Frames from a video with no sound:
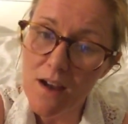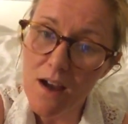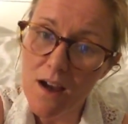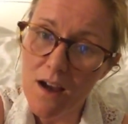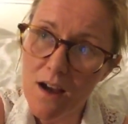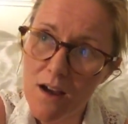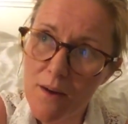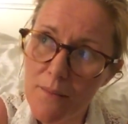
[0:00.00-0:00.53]

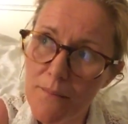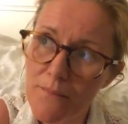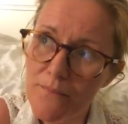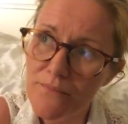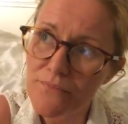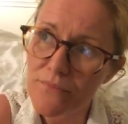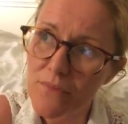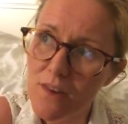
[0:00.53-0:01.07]

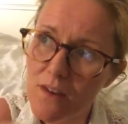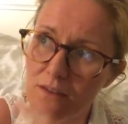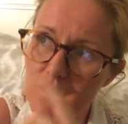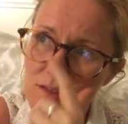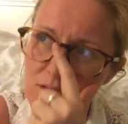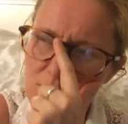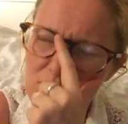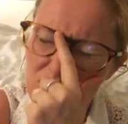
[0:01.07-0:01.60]

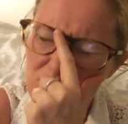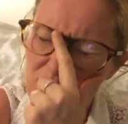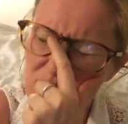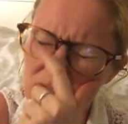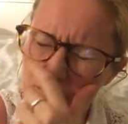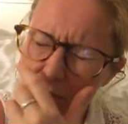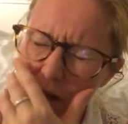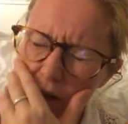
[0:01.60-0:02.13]
Sorry,
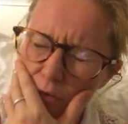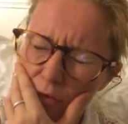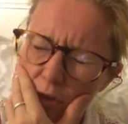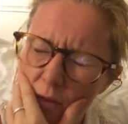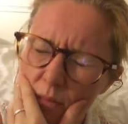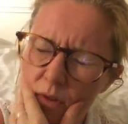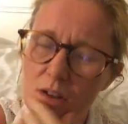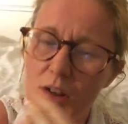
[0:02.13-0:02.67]
modal
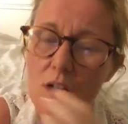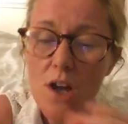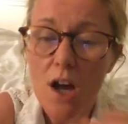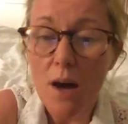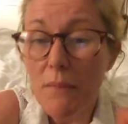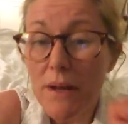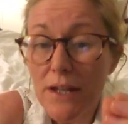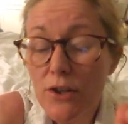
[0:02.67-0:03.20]
verb. So
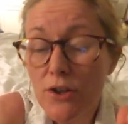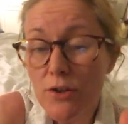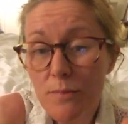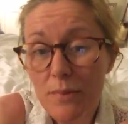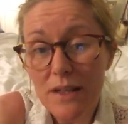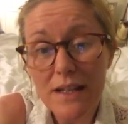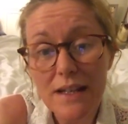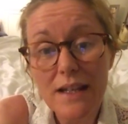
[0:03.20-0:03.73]
it
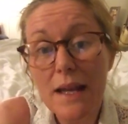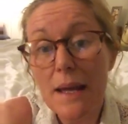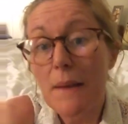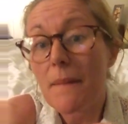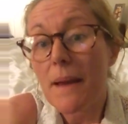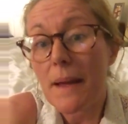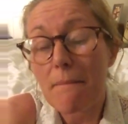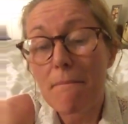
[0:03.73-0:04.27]
could be,
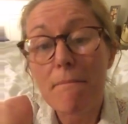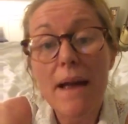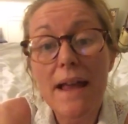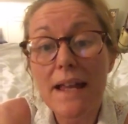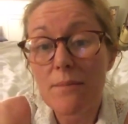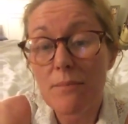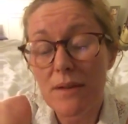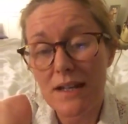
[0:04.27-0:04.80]
it
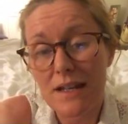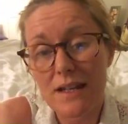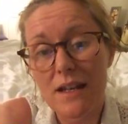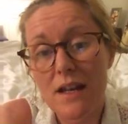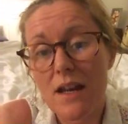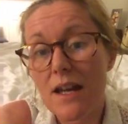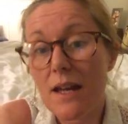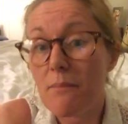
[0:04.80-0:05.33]
may
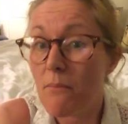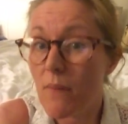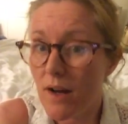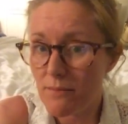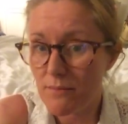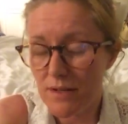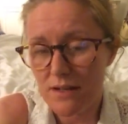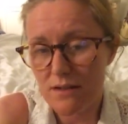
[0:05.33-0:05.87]
be, it
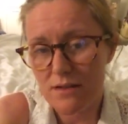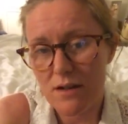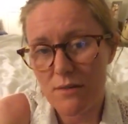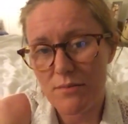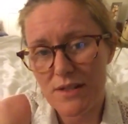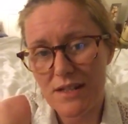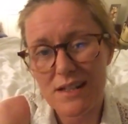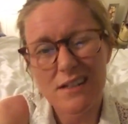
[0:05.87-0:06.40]
might be
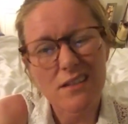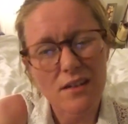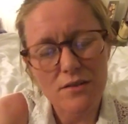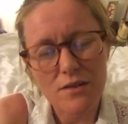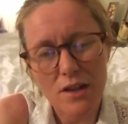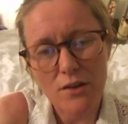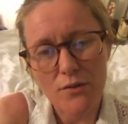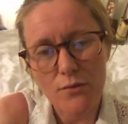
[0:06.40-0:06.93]
interpreted,
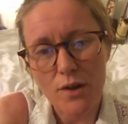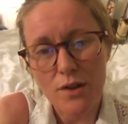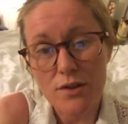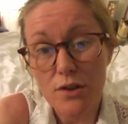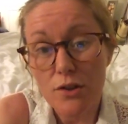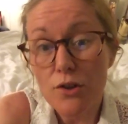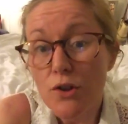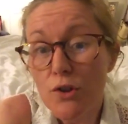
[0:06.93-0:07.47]
those kind of
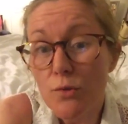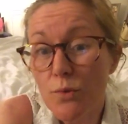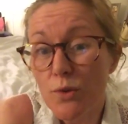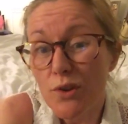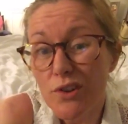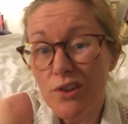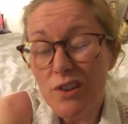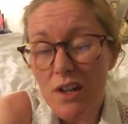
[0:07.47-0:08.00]
words. So could,
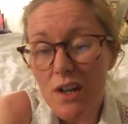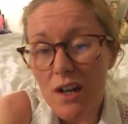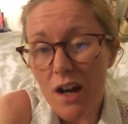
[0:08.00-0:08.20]
would,